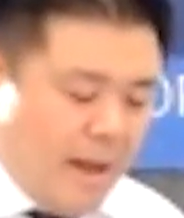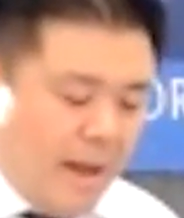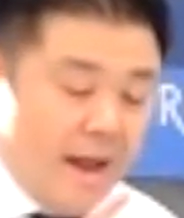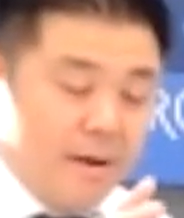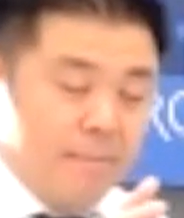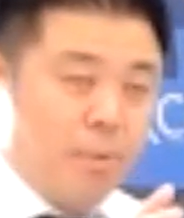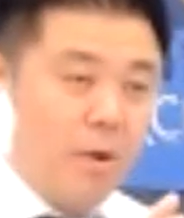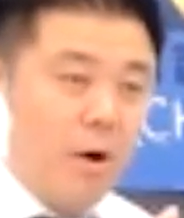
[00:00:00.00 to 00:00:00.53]

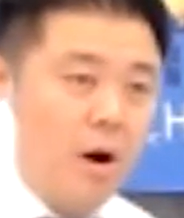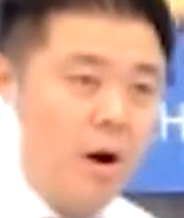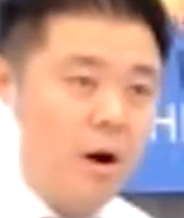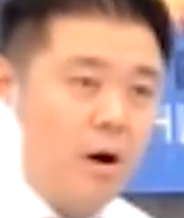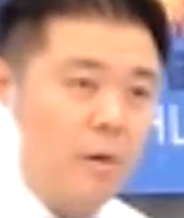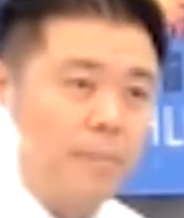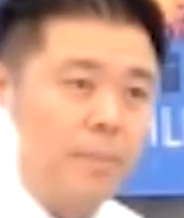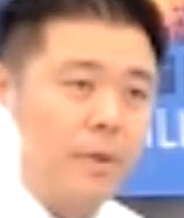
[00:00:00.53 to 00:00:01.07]
And
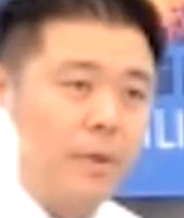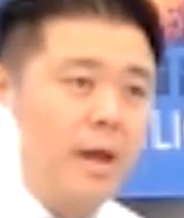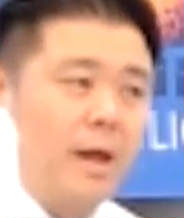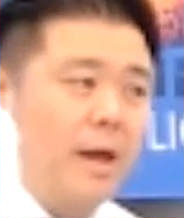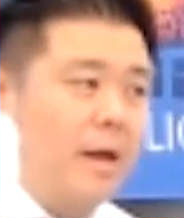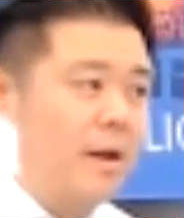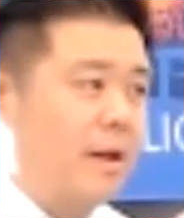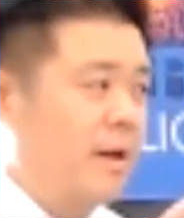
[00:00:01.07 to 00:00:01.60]
Paul,
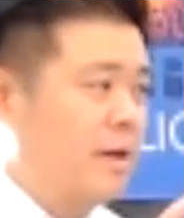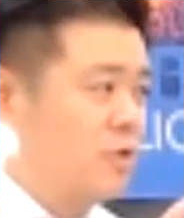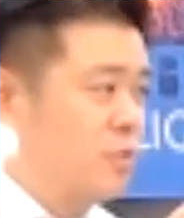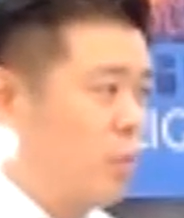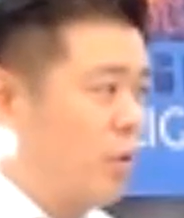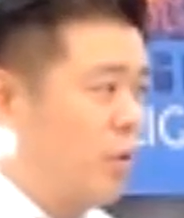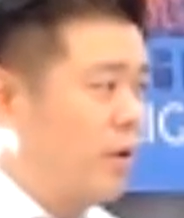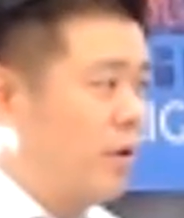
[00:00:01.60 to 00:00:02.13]
in his
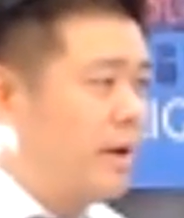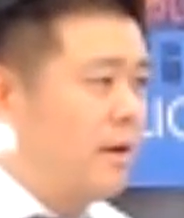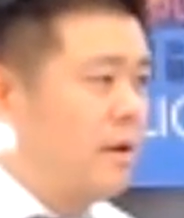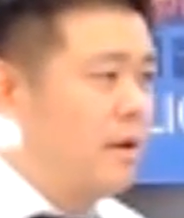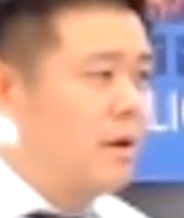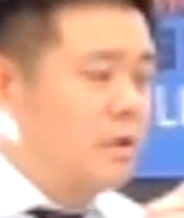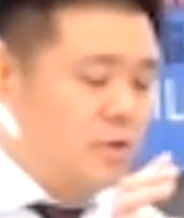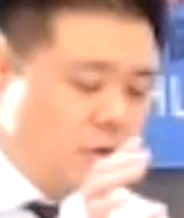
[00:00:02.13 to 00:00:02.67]
warning
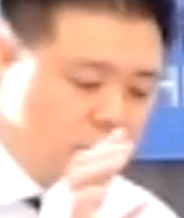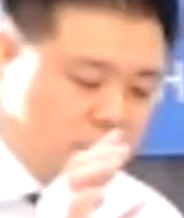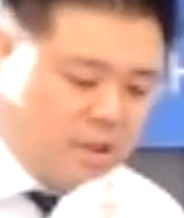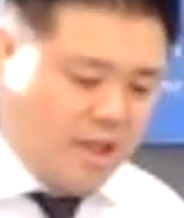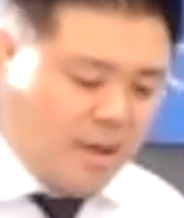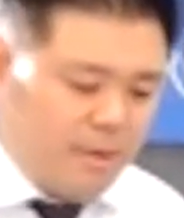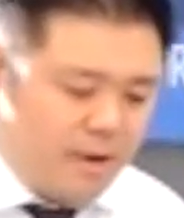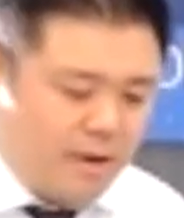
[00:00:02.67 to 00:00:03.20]
to
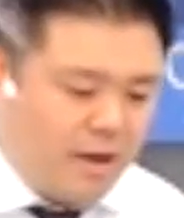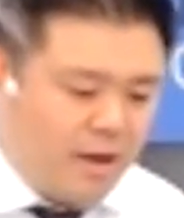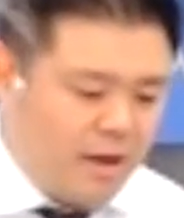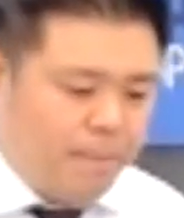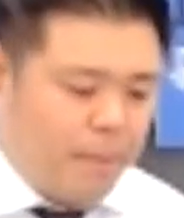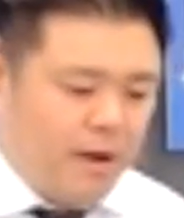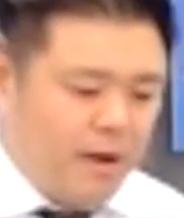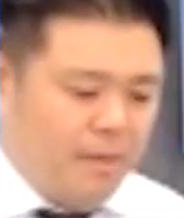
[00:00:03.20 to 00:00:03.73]

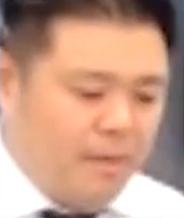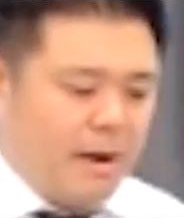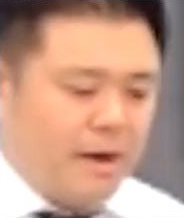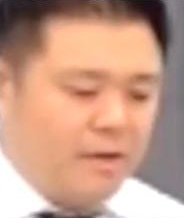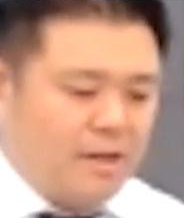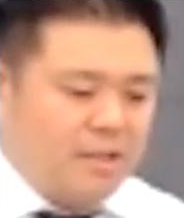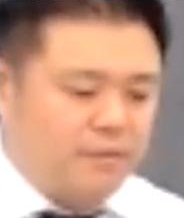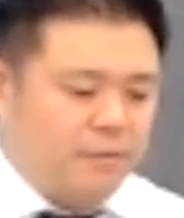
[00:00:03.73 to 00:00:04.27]
Timothy
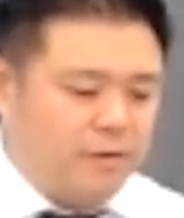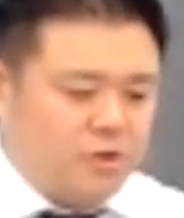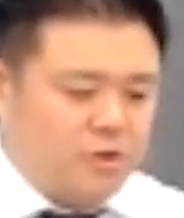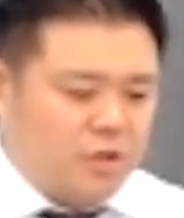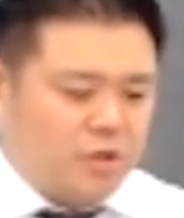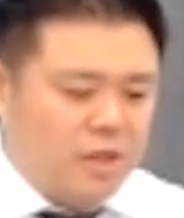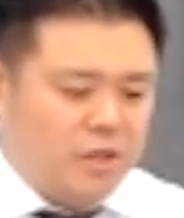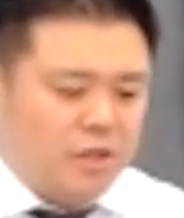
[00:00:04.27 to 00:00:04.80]
about these false
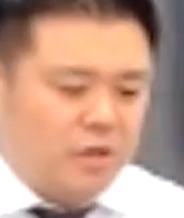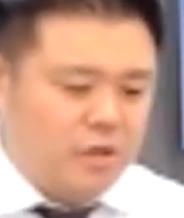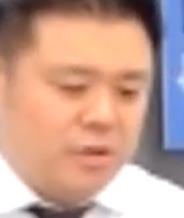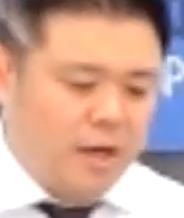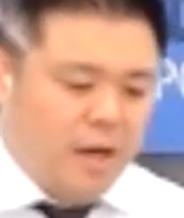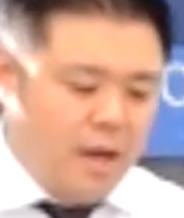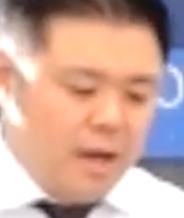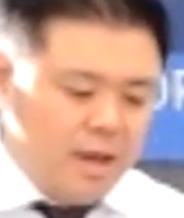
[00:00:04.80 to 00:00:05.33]
teachers,
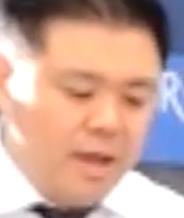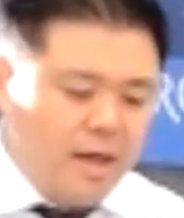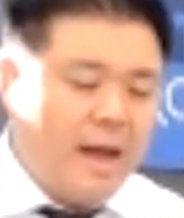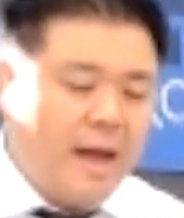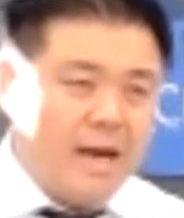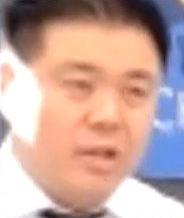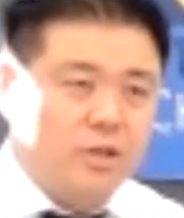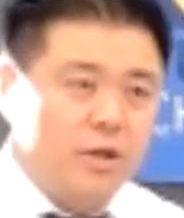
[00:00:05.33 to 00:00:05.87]
he
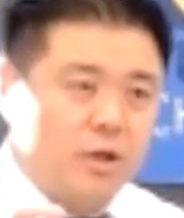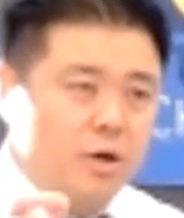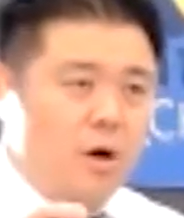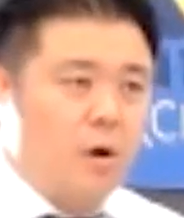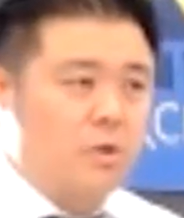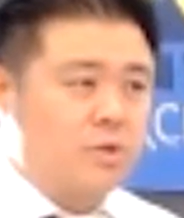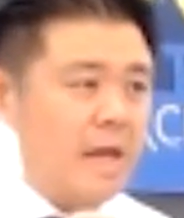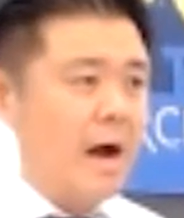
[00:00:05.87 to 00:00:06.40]
actually
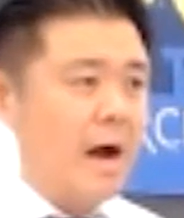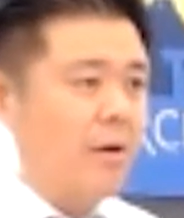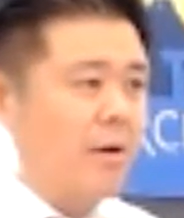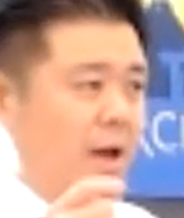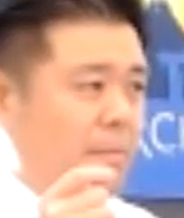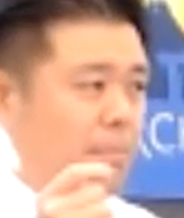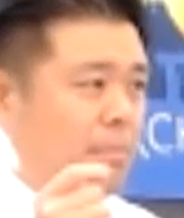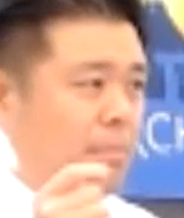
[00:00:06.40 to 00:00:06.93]
calls
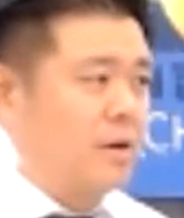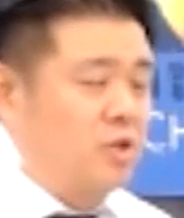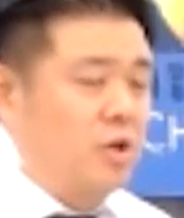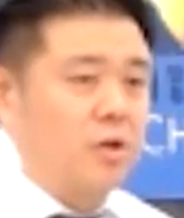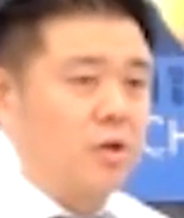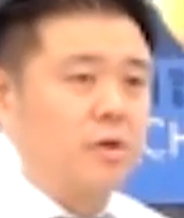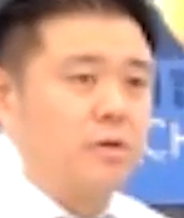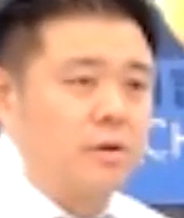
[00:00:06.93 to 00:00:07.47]
out a
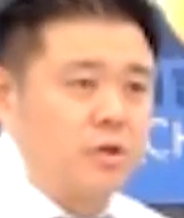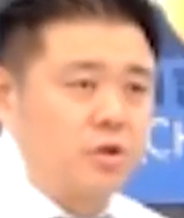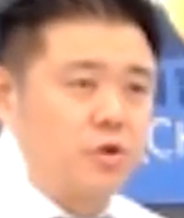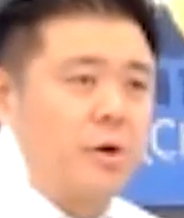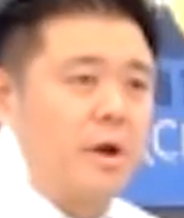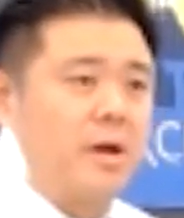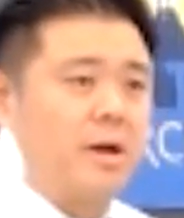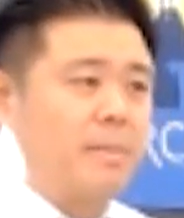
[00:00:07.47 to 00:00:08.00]
particular
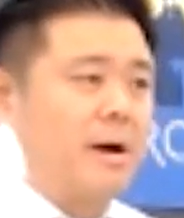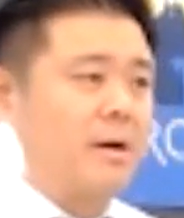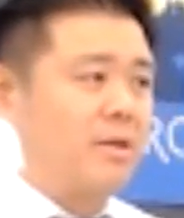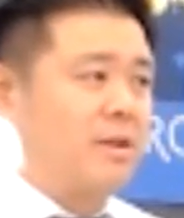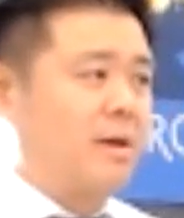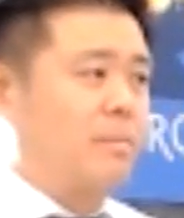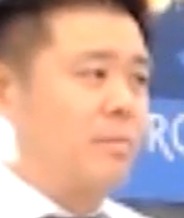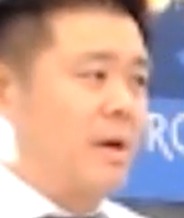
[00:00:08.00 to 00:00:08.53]
trait
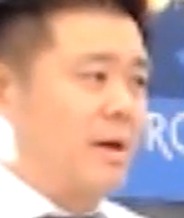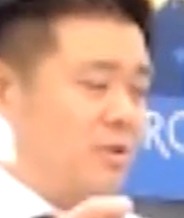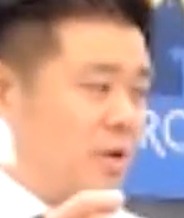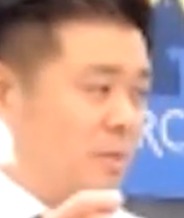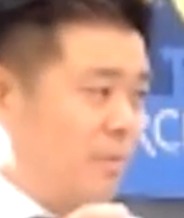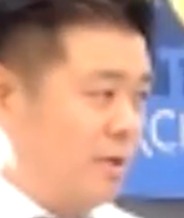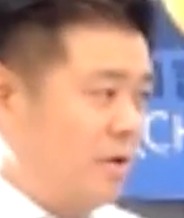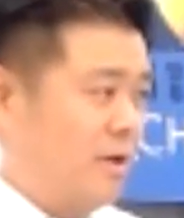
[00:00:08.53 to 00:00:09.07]
about them that
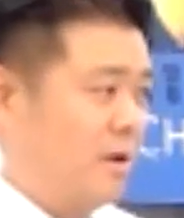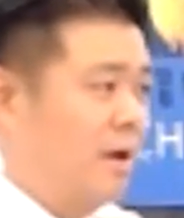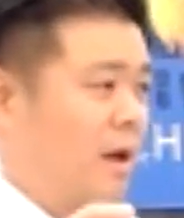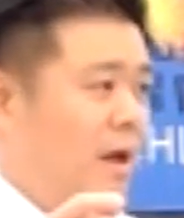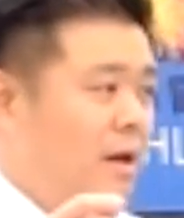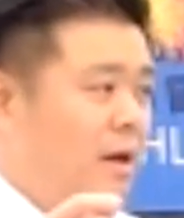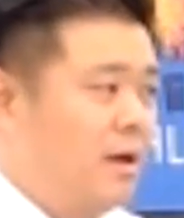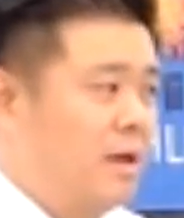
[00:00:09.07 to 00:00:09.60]
Timothy
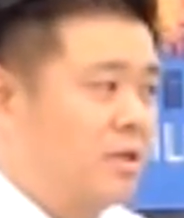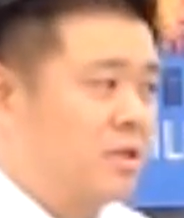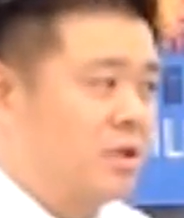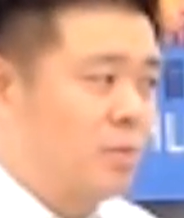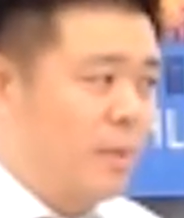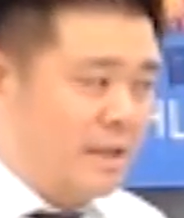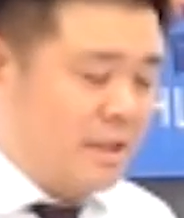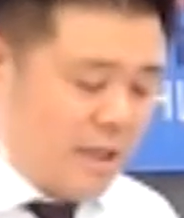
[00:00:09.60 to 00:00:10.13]
needs
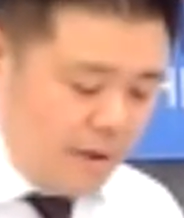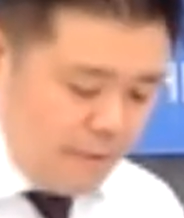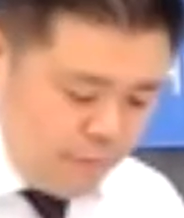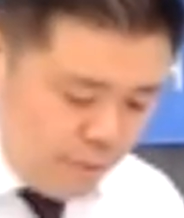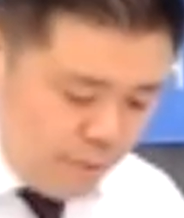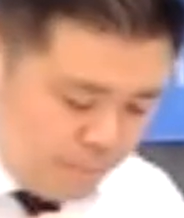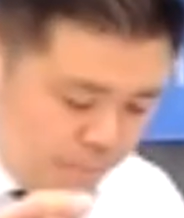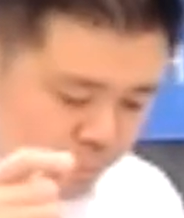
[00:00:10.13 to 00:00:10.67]
to watch out
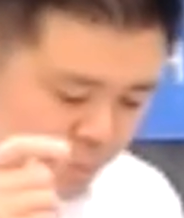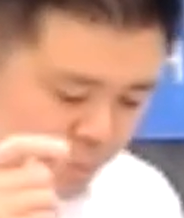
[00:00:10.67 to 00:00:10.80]
for.